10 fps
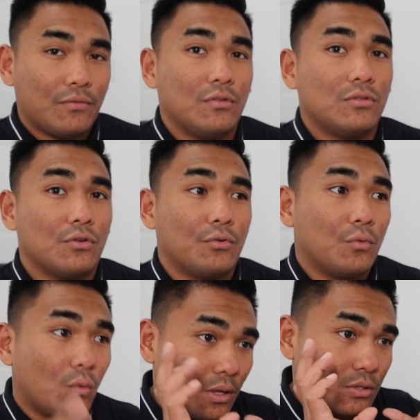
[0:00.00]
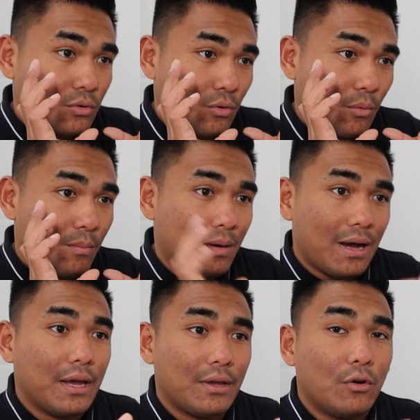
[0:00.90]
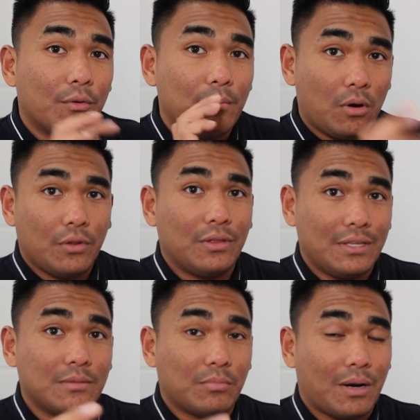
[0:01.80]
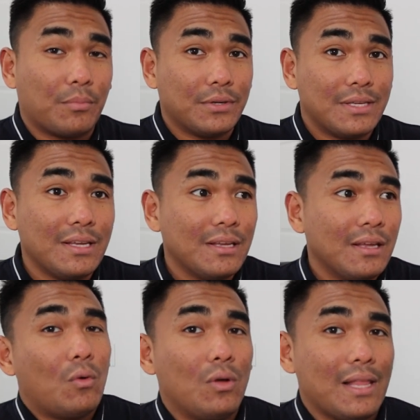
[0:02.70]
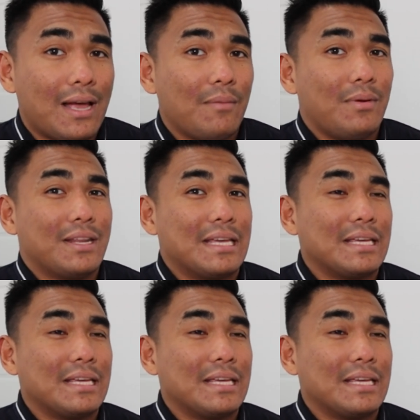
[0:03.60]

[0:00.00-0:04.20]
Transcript: the future, once you buy or bought this property, what will happen